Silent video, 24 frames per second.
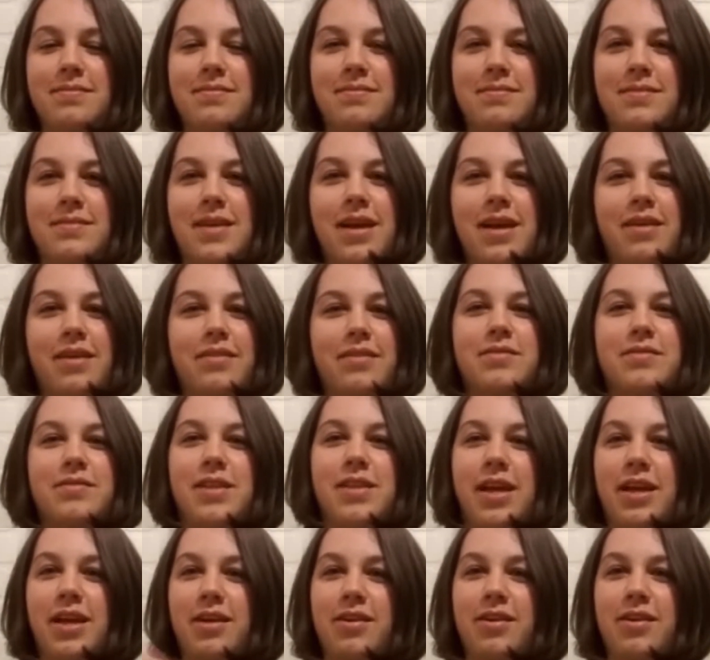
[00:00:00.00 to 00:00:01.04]
Yeah,
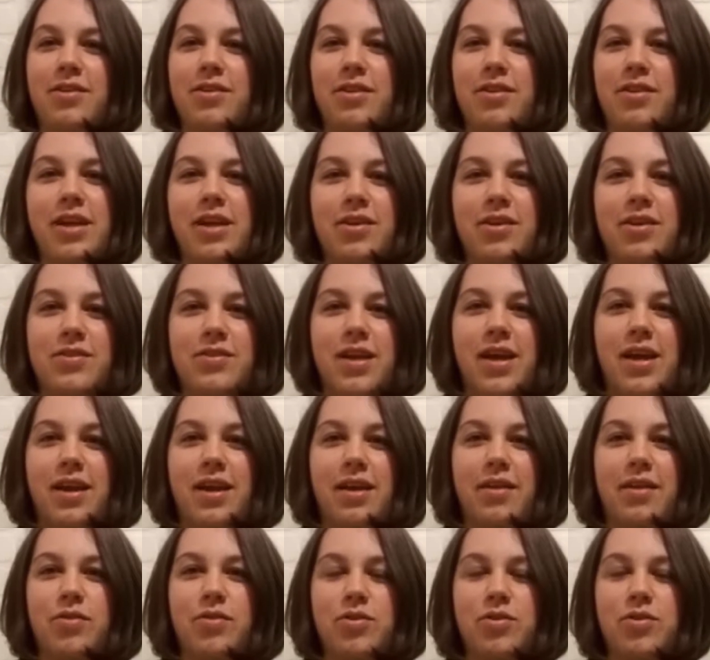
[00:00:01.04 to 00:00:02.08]
like you said,
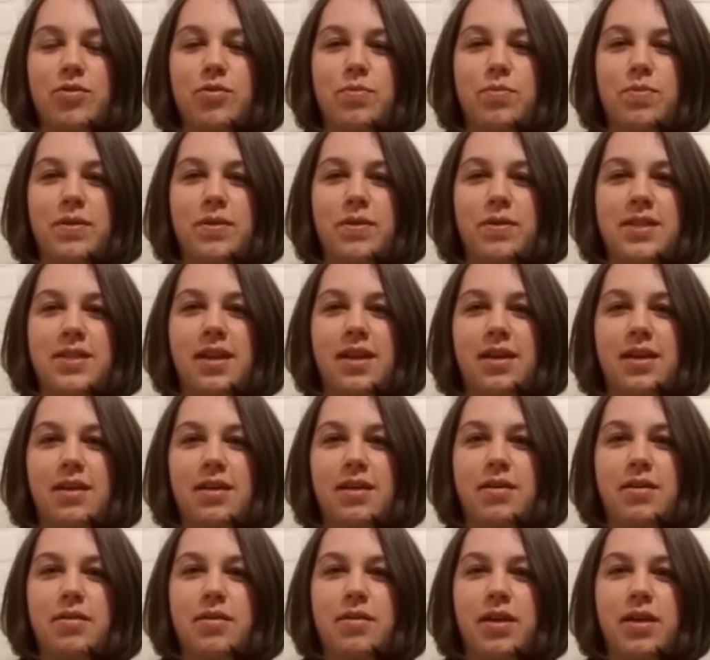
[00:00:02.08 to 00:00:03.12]
I do
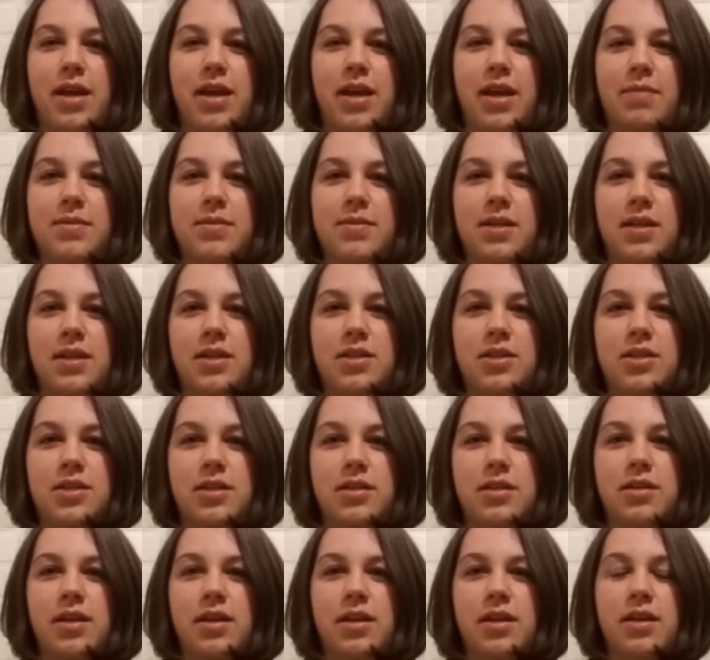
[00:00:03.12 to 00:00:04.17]
placenta
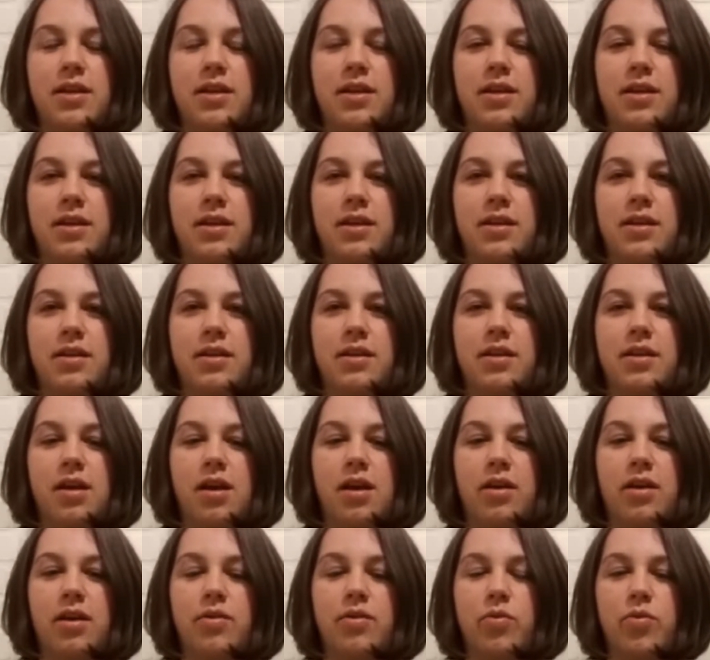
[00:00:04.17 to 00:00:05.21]
encapsulation in
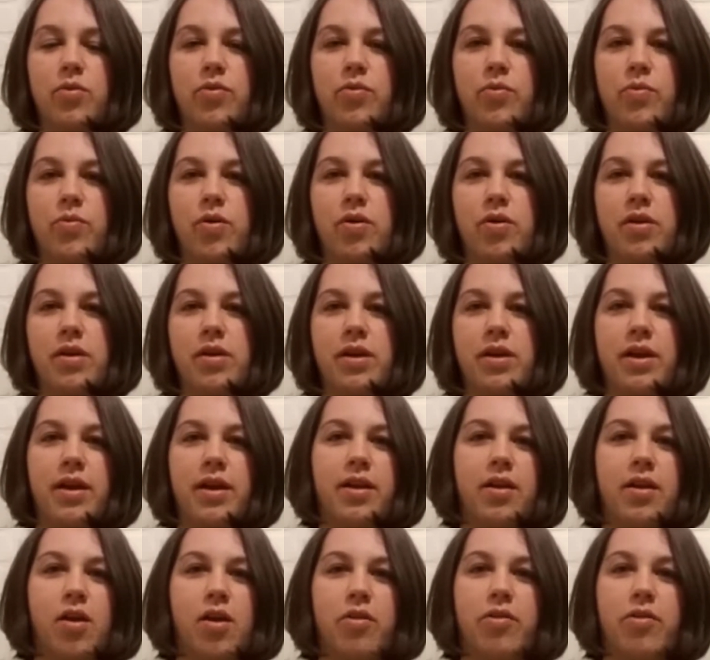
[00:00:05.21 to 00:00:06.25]
North Aurora and
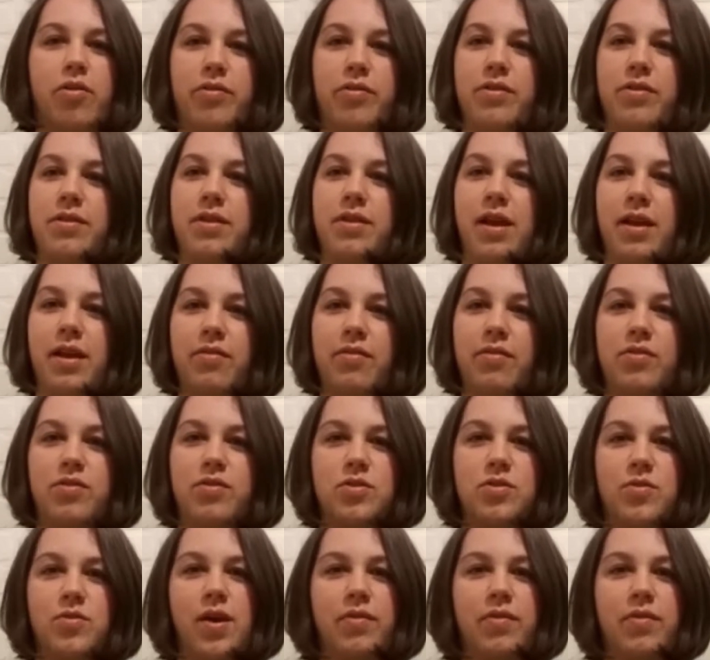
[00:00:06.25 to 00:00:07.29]
all kind of the
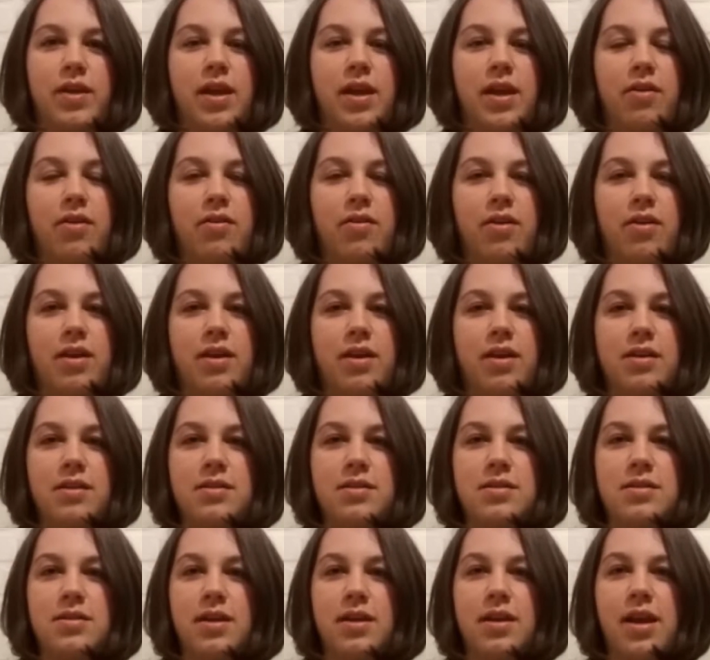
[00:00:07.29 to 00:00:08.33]
surrounding areas.
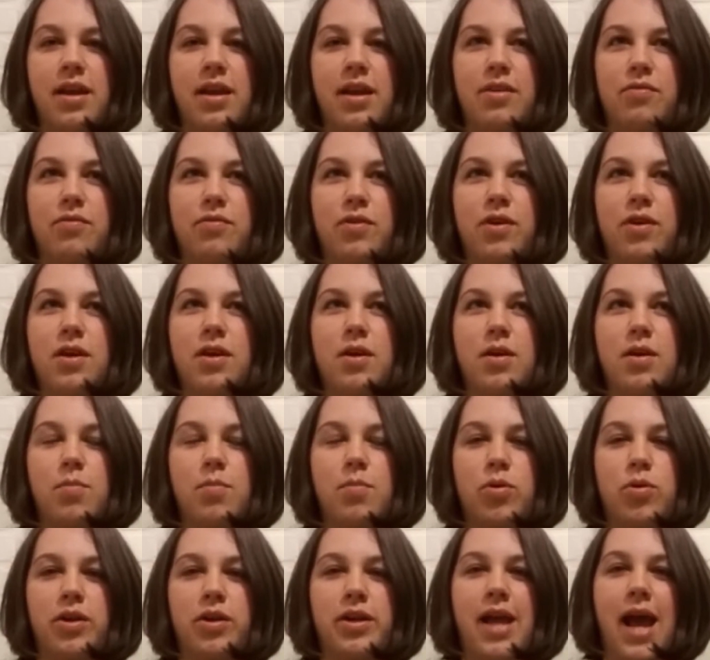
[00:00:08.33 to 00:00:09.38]
I kind of
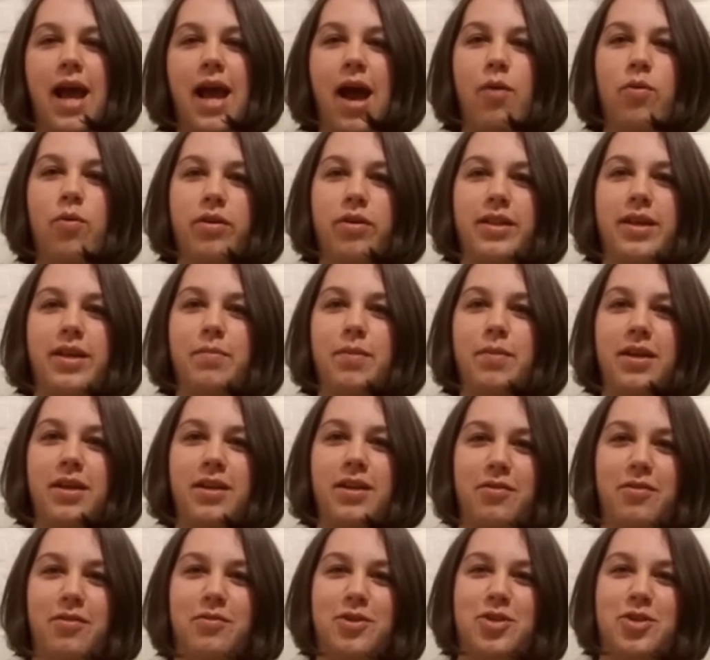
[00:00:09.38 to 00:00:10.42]
put an hour limit
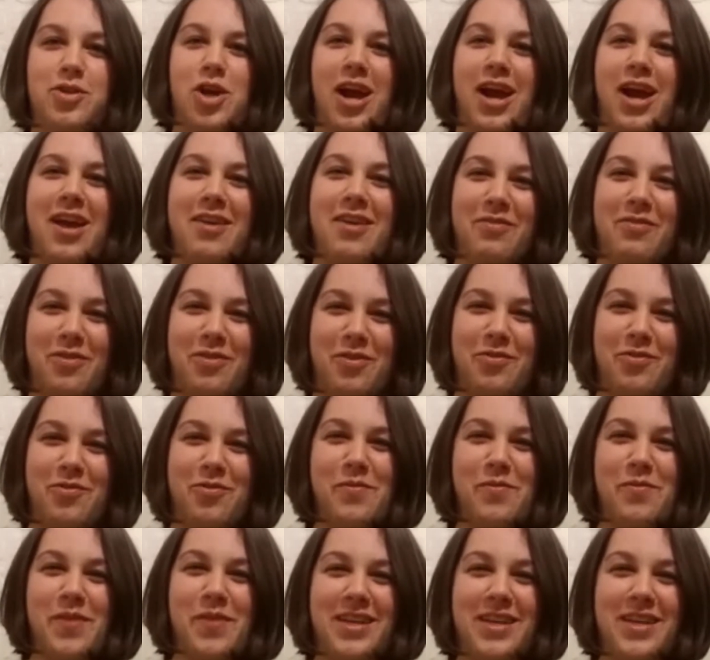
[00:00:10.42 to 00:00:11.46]
of a drive
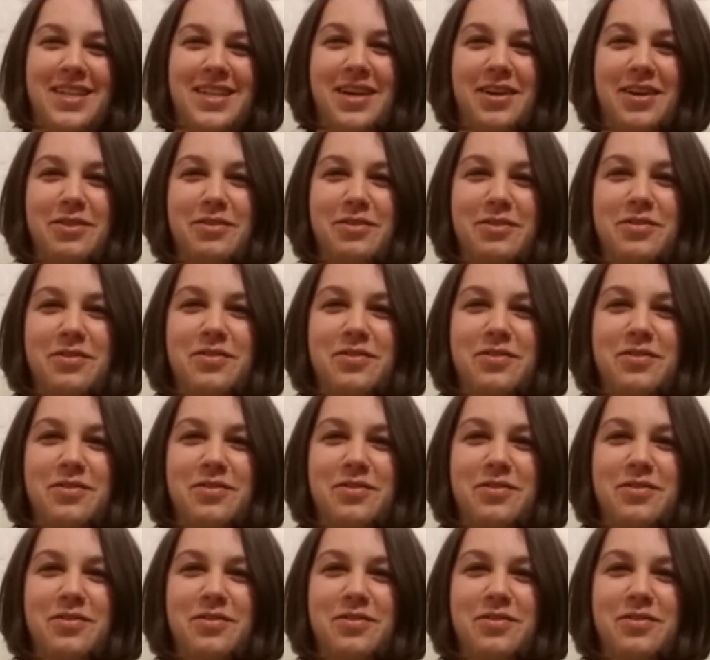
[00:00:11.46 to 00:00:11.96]
for myself.